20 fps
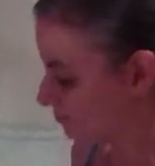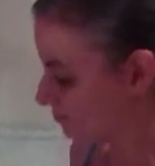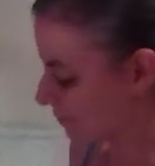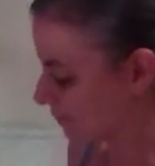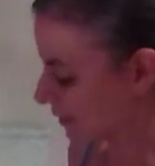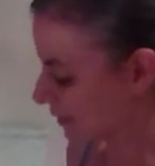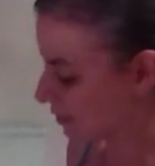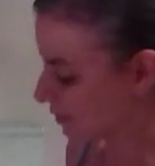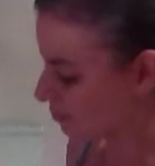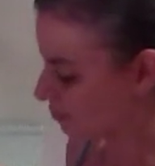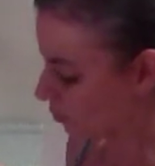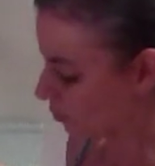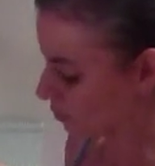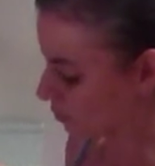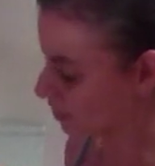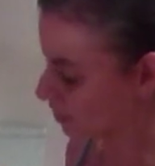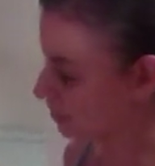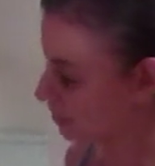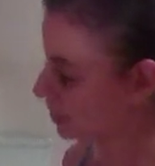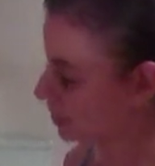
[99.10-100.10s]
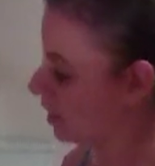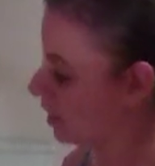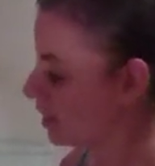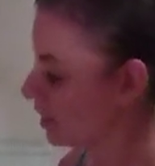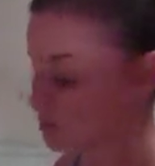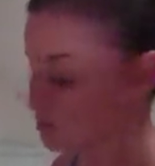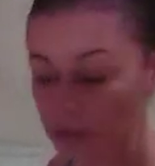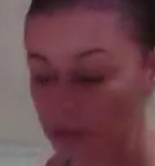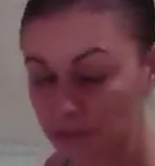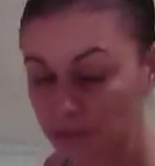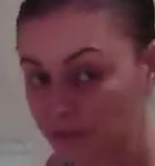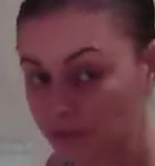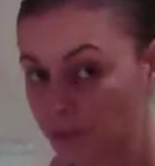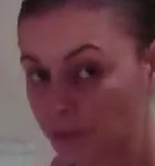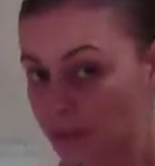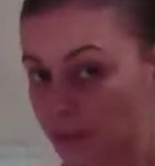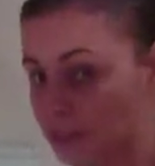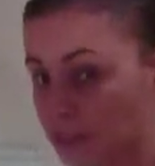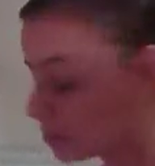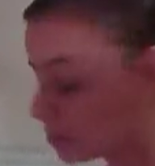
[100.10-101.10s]
Really important to hydrate
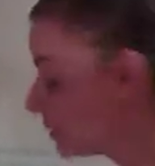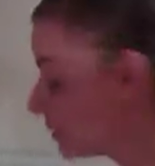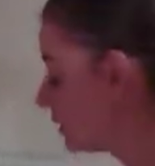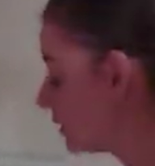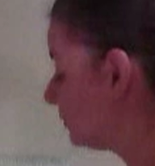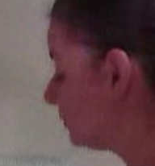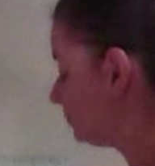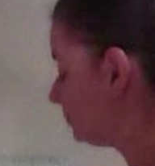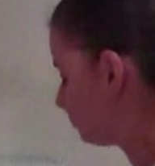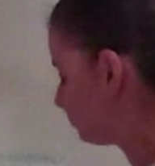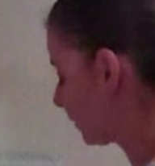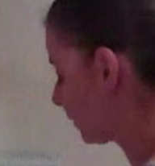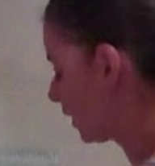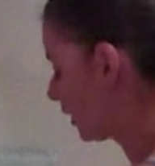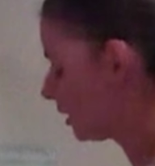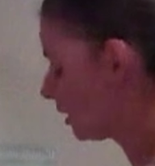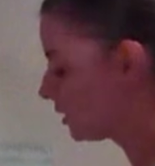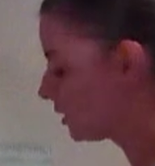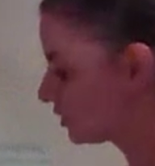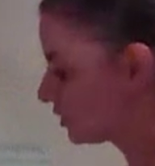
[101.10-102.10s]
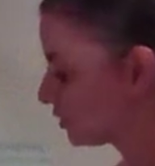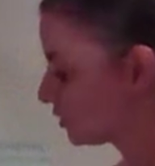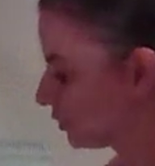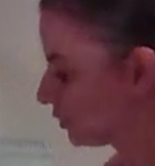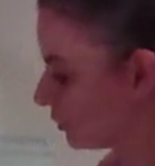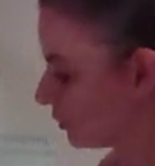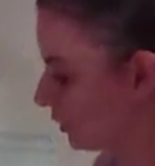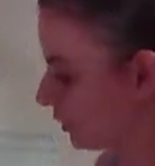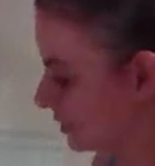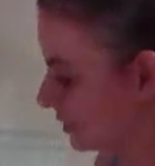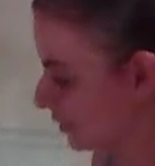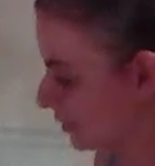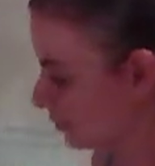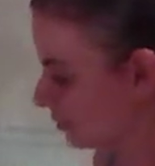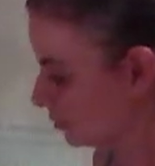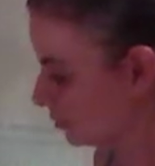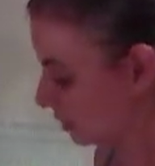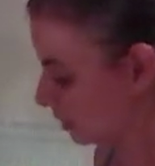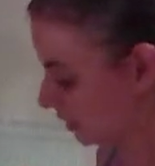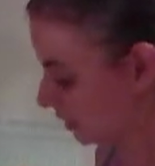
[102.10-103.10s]
before each meal. So that's a
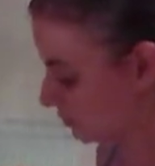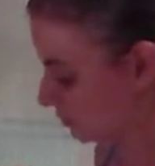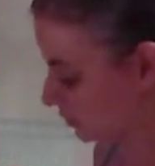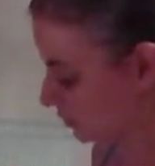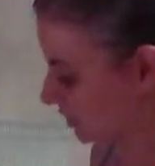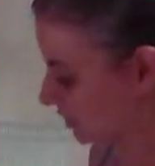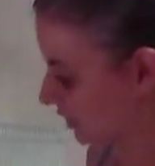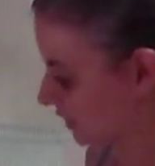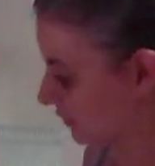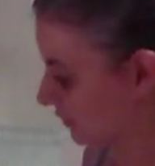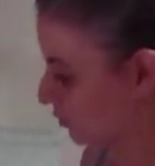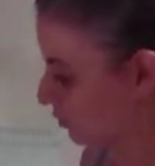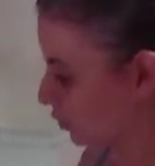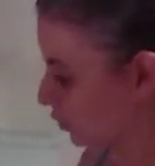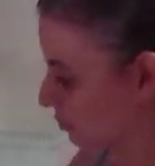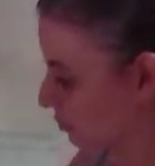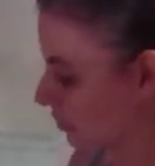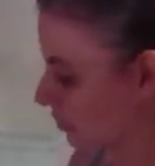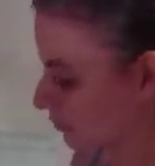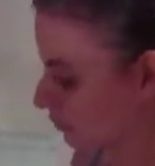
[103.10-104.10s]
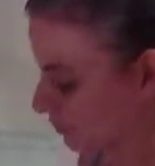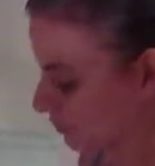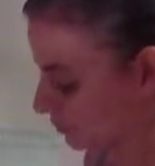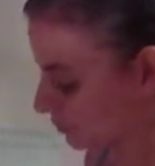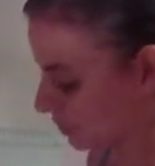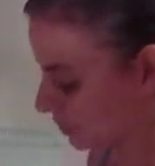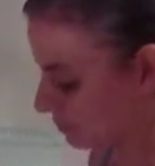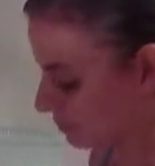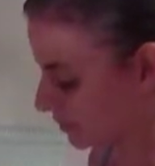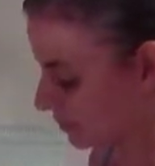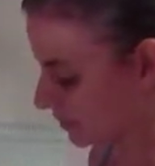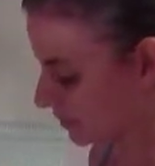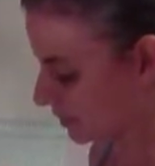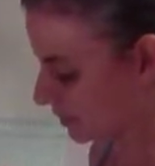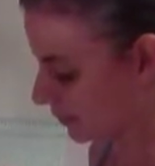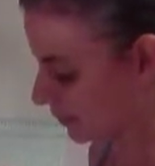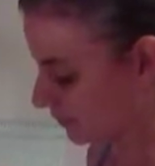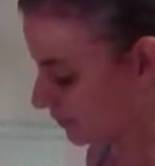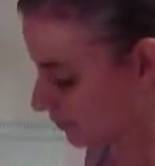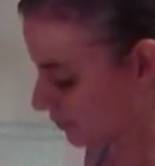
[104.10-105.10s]
little tip, just have your water bottle filled up and it's
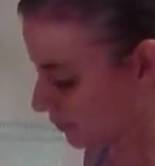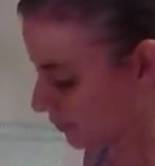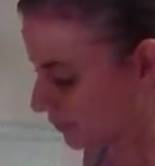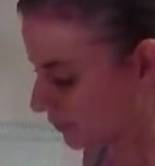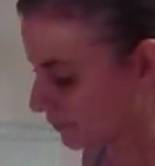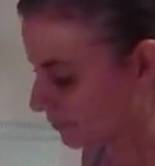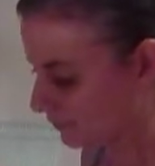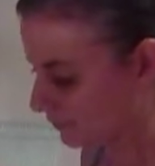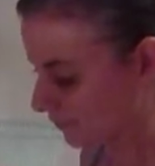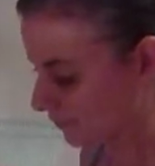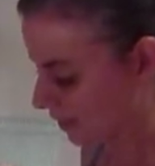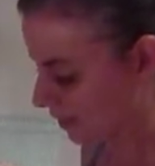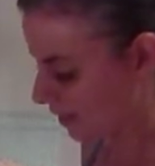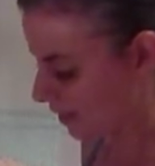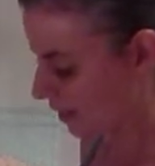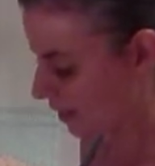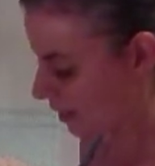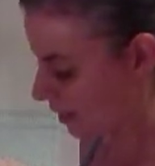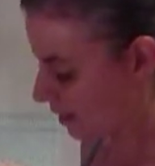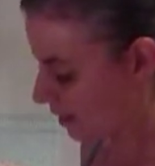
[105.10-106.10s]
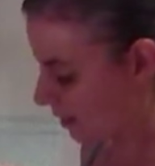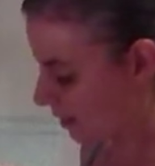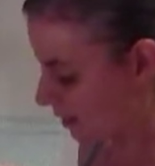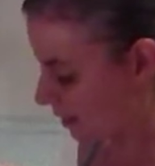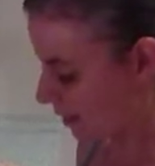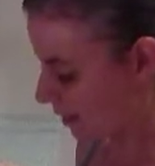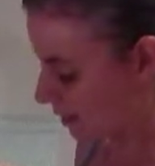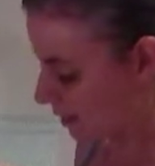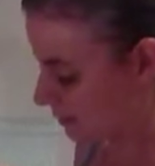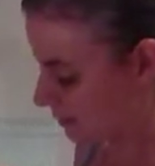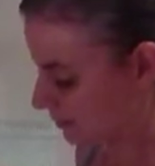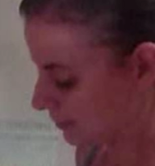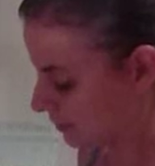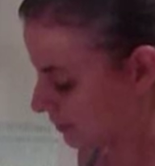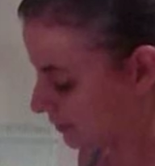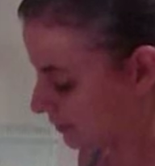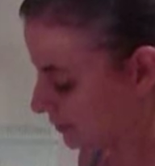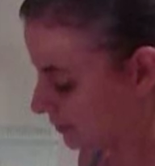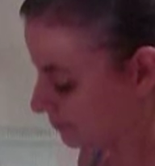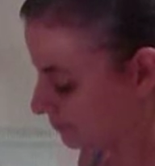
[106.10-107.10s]
there for you. And
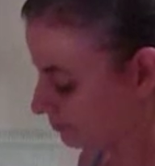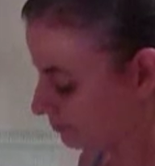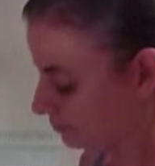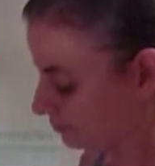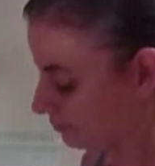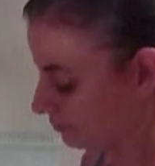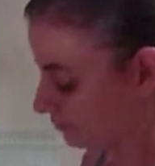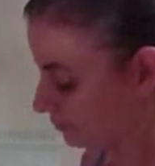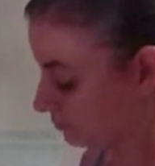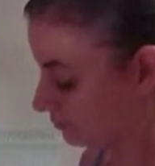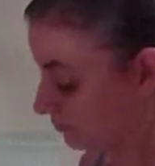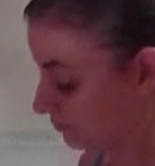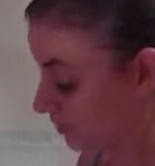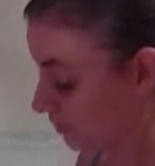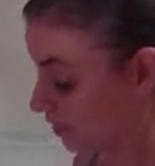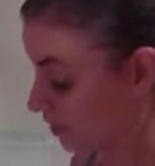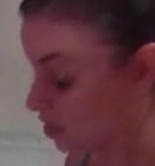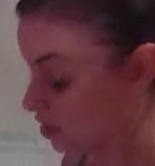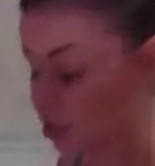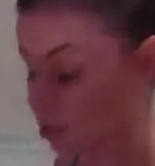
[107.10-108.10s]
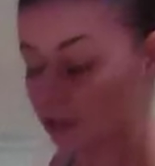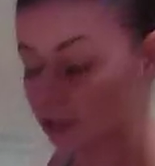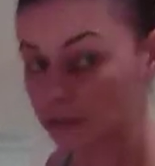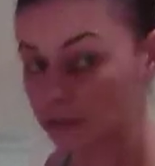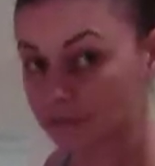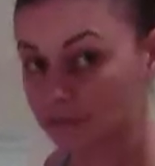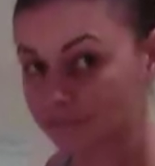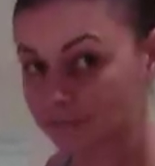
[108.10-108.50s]
there you go.